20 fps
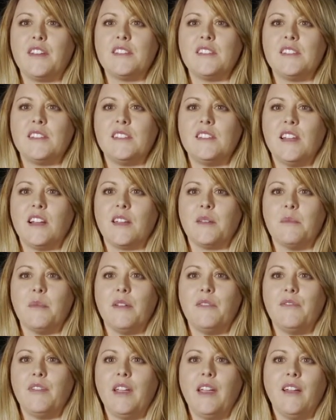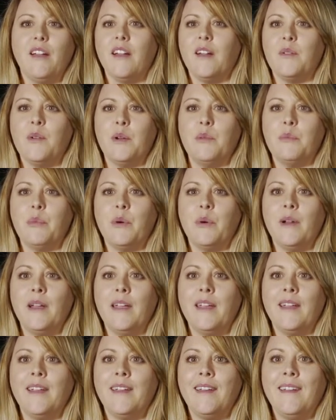stuck in my finger at one
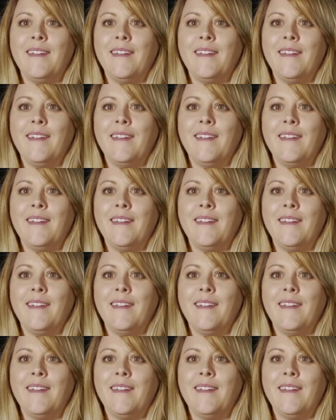point.